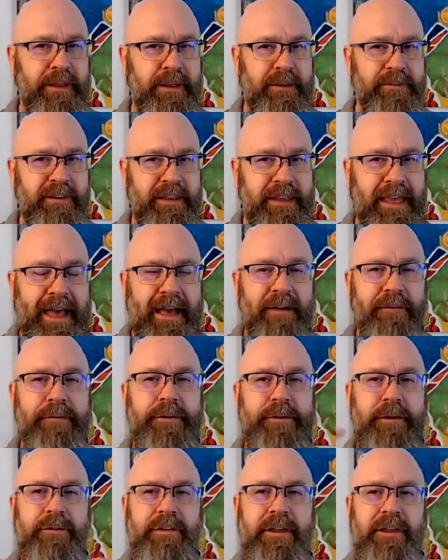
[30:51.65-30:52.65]
is the
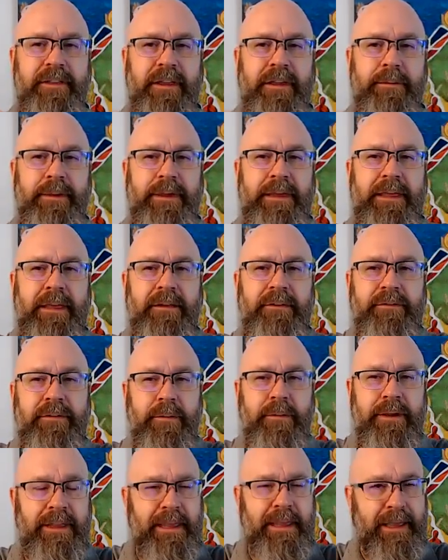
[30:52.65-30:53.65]
avenue that they begin
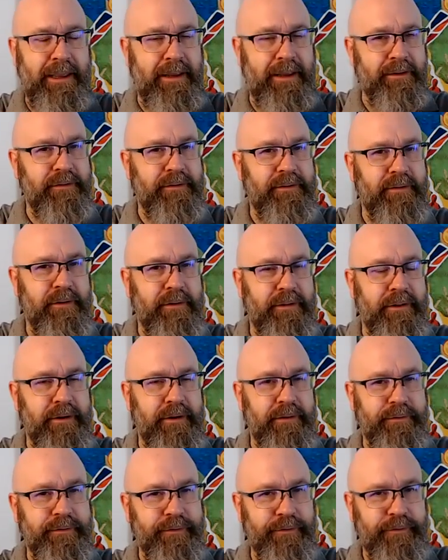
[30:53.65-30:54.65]
to engage
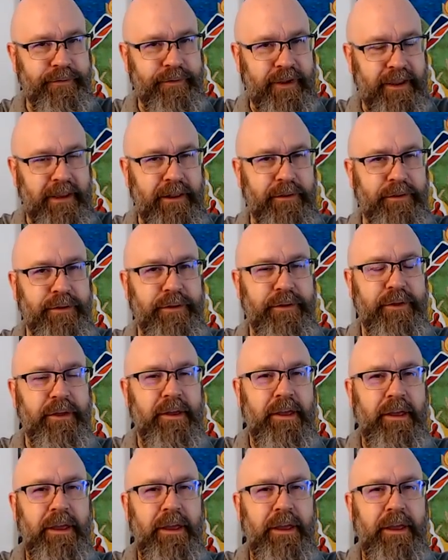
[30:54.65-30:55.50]
their faith